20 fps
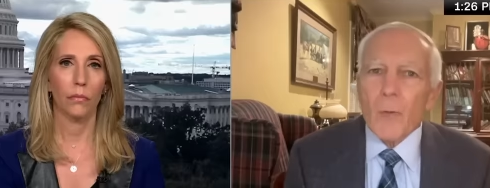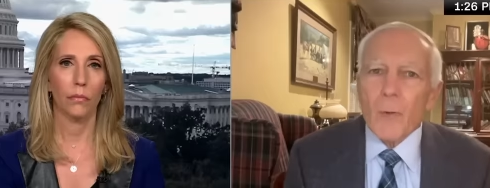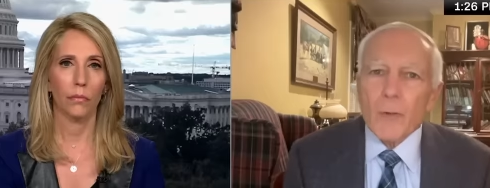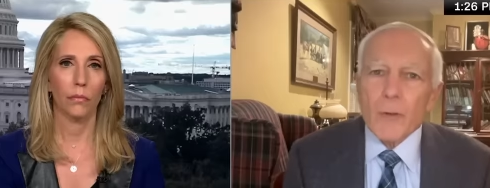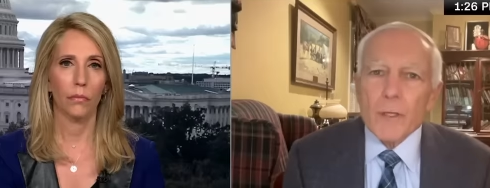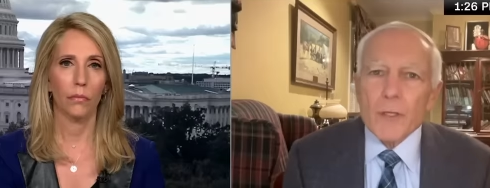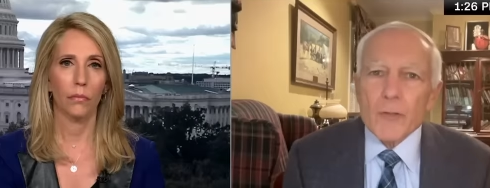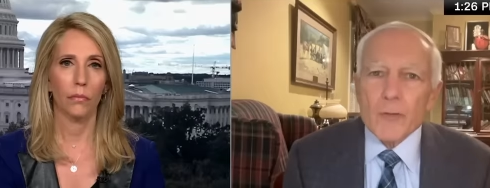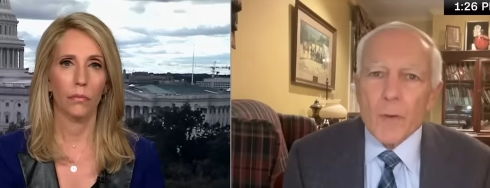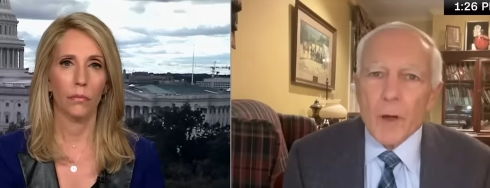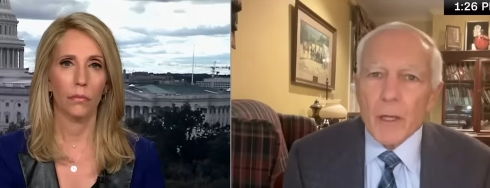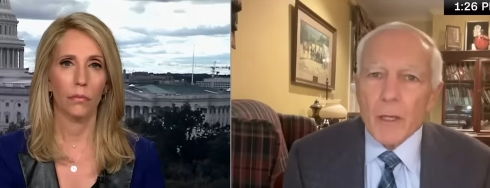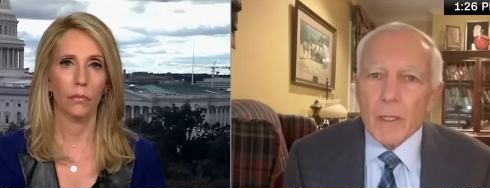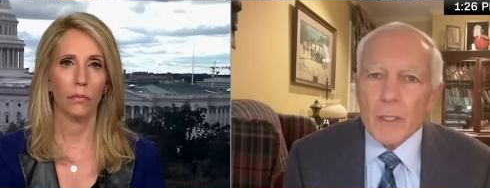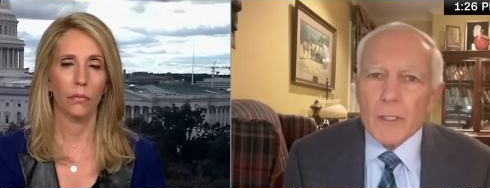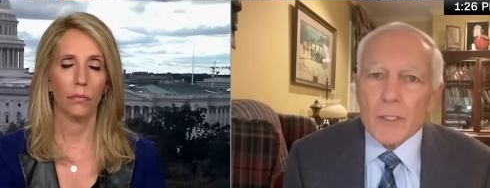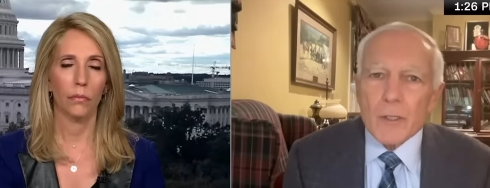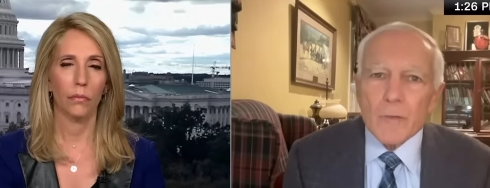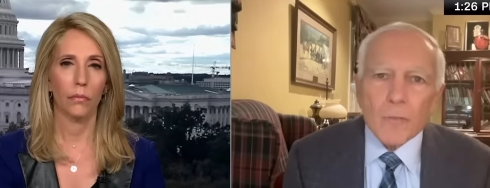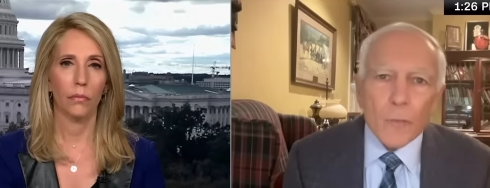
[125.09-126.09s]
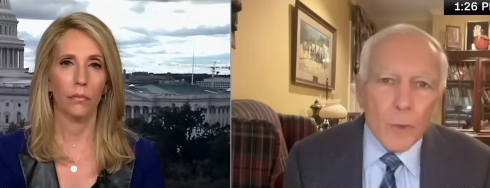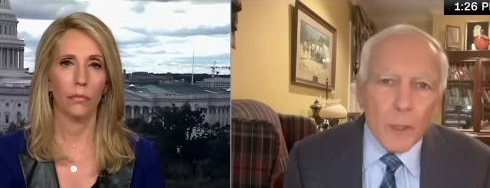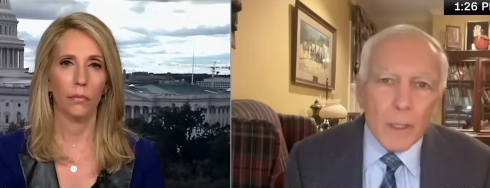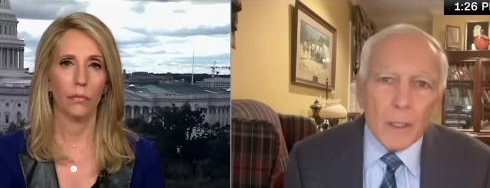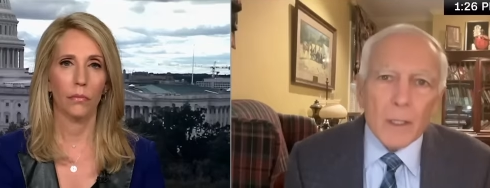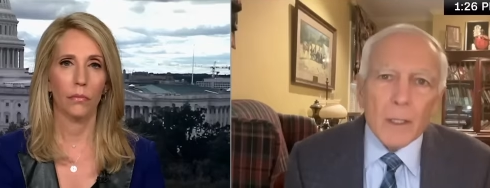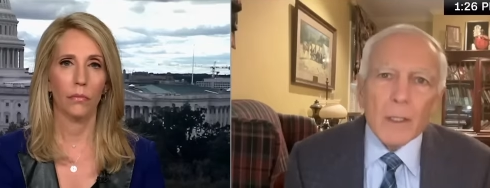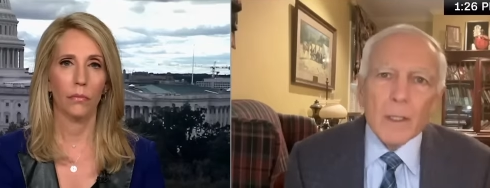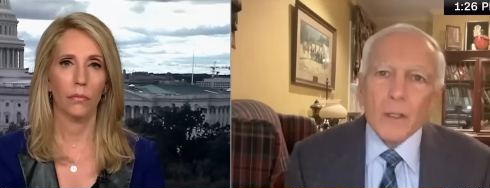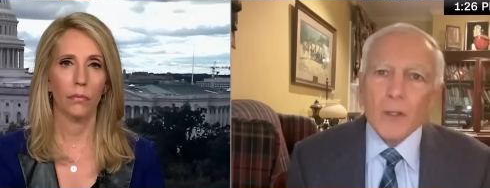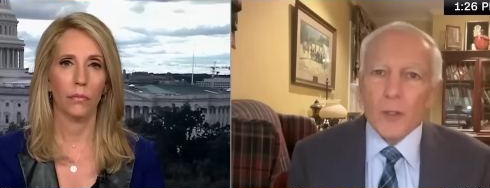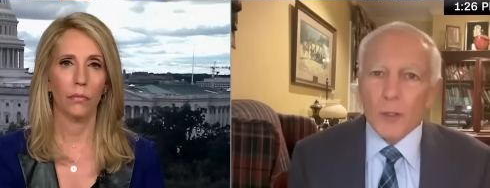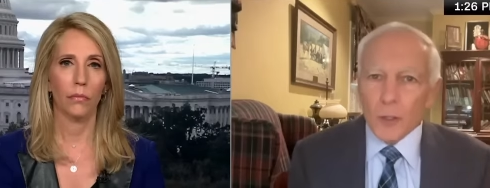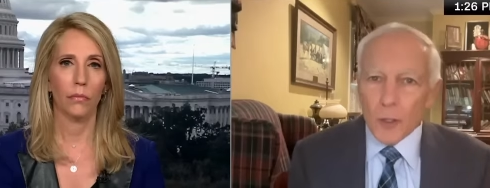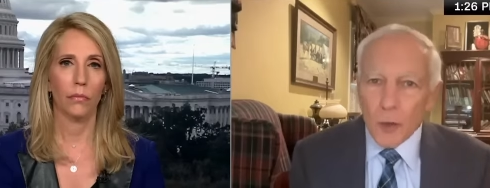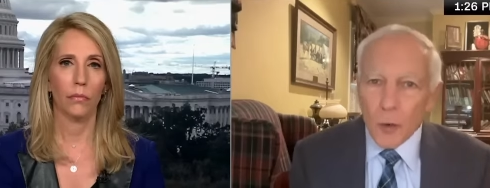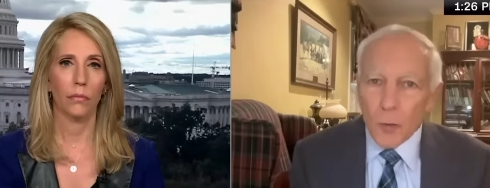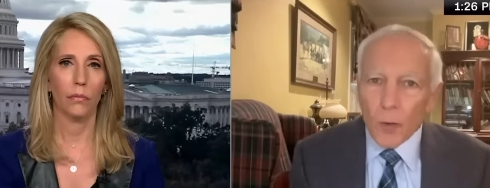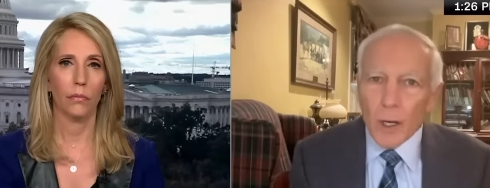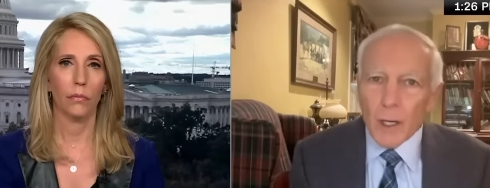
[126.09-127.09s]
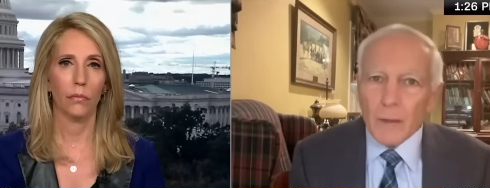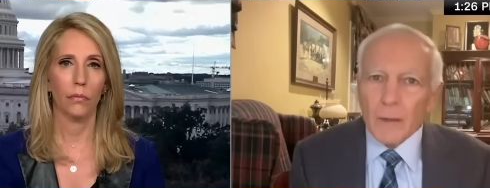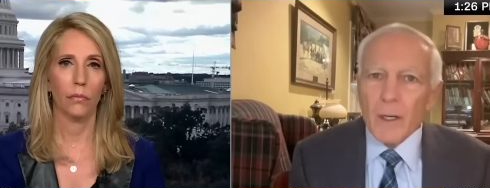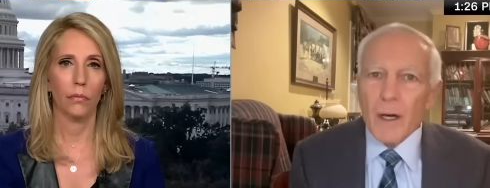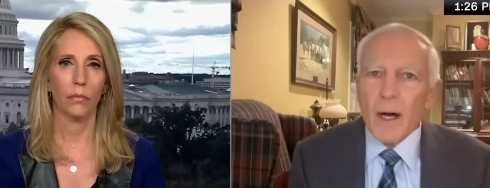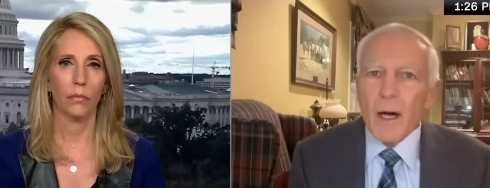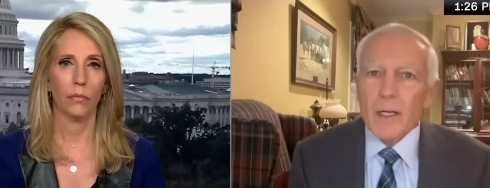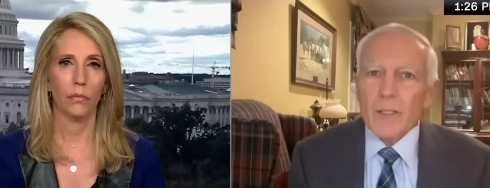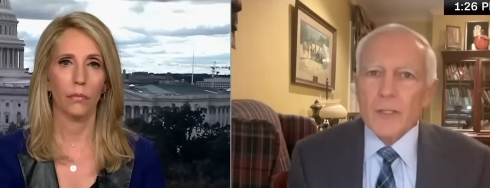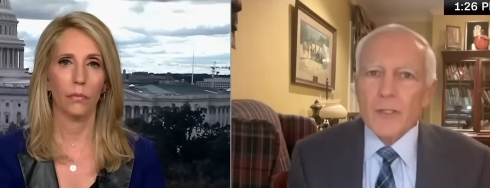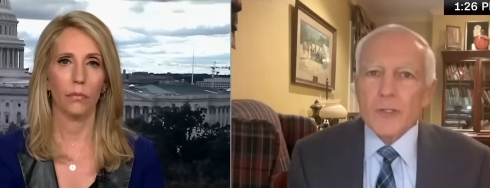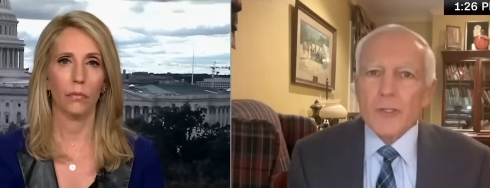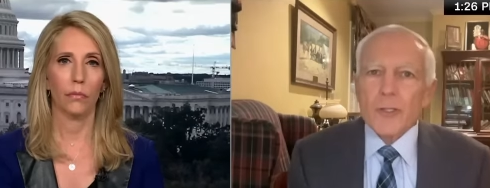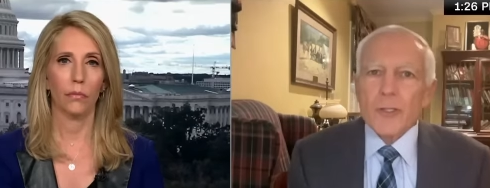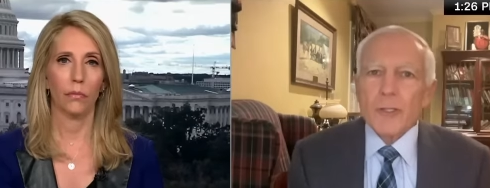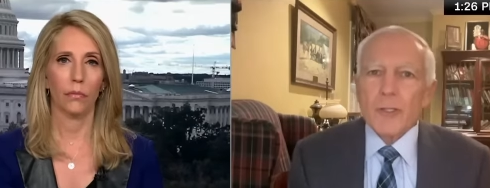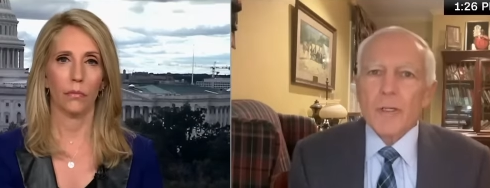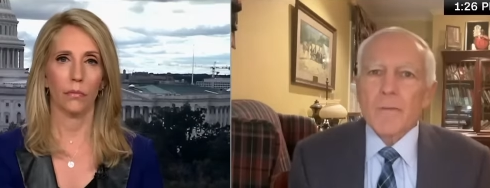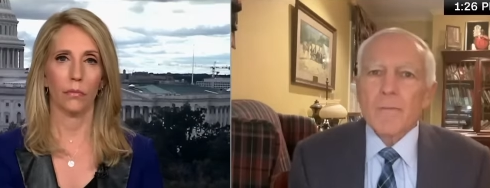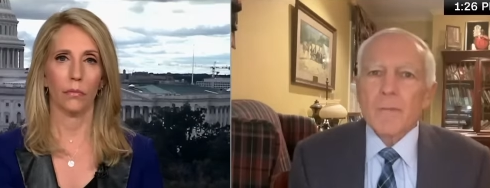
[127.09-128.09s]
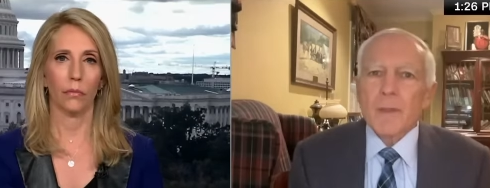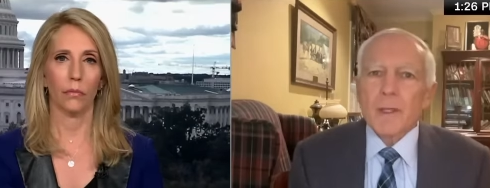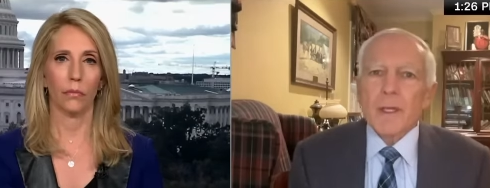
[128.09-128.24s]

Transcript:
Speaker 1: now with the Israelis. If we could locate the hostages,